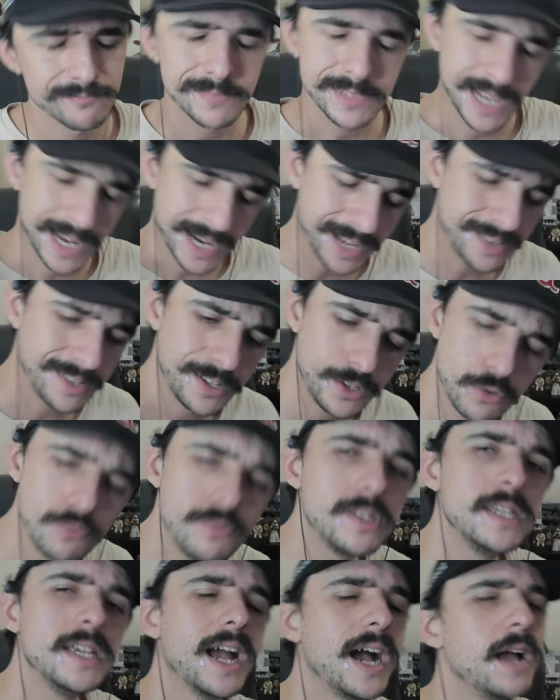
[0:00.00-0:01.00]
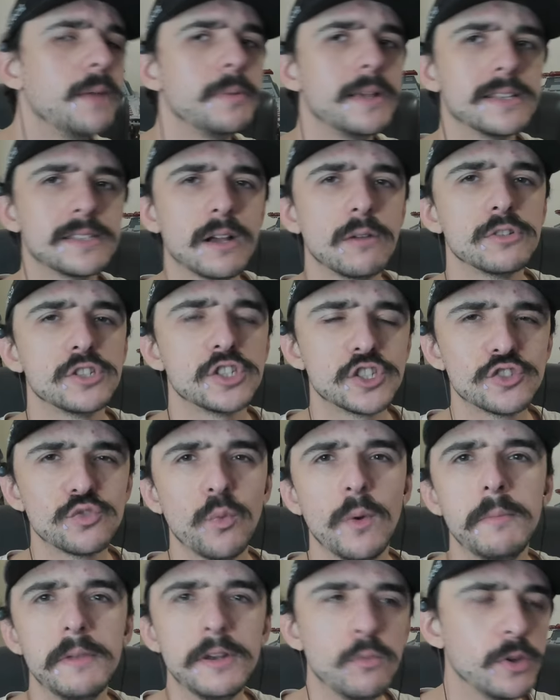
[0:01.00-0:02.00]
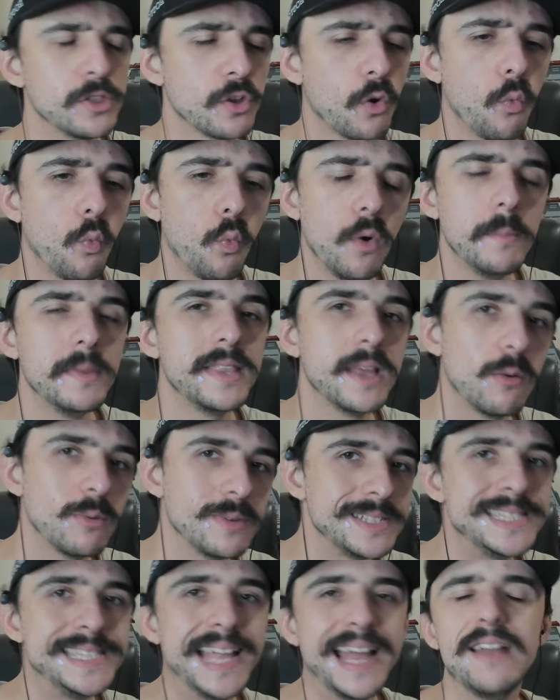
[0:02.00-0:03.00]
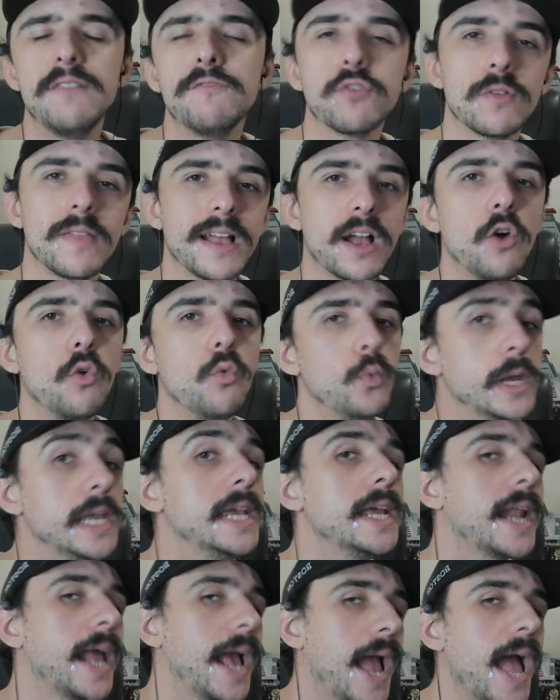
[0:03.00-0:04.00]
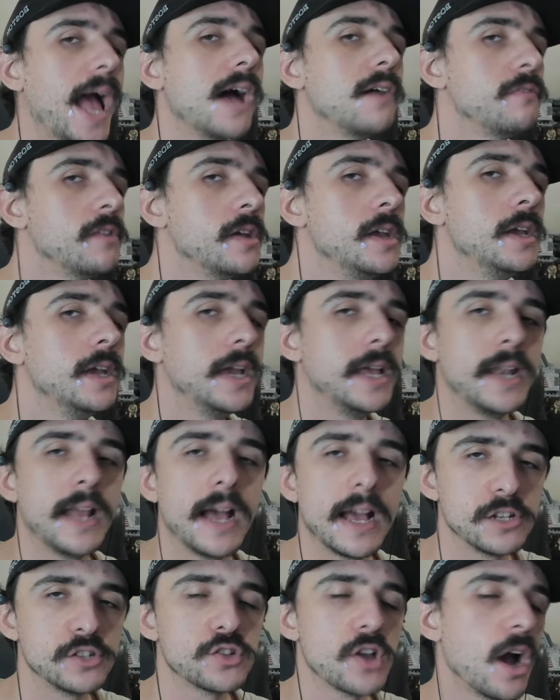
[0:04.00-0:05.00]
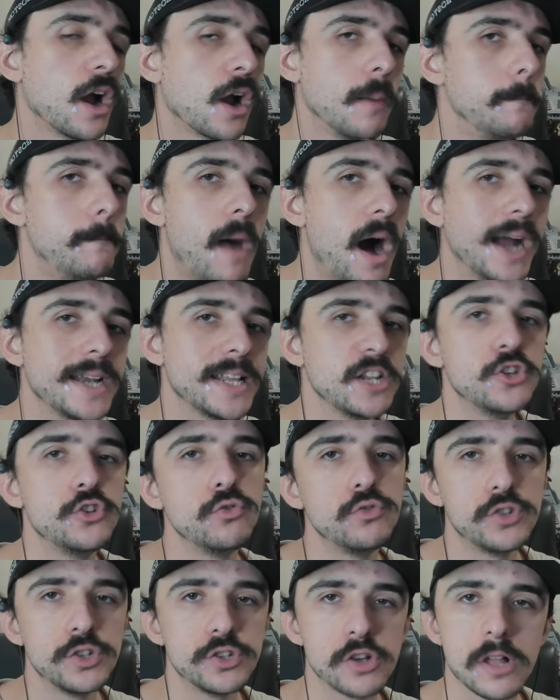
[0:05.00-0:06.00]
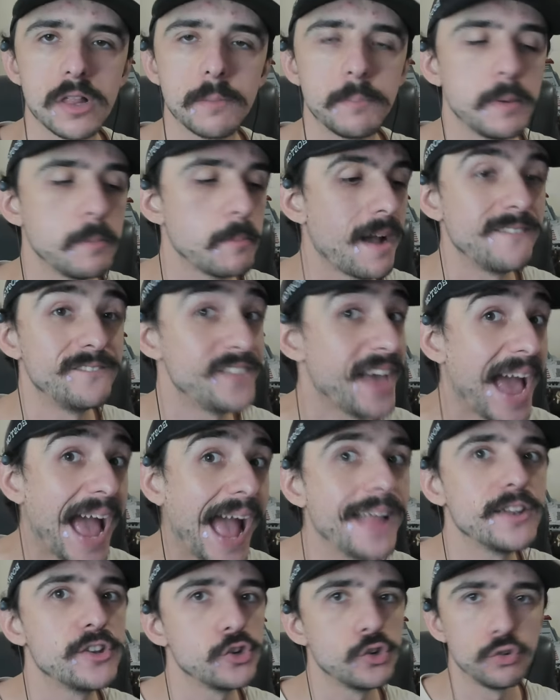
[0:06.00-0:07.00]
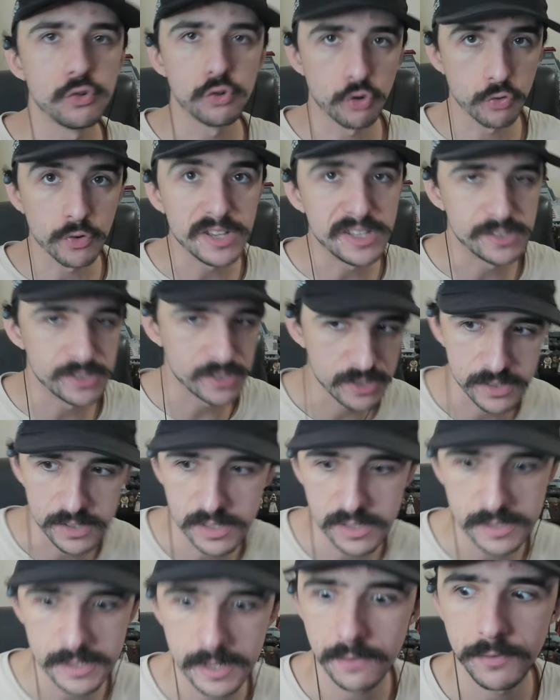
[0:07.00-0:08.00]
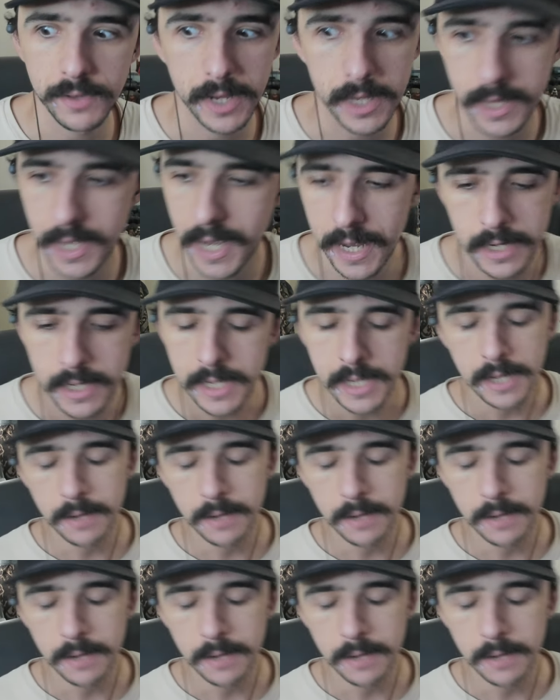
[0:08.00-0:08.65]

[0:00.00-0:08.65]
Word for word: I got the UTI because I was swimming with a woman that was dead for like a week and a half. And I just got her body juices all up in my vaginal creases and stuff like that.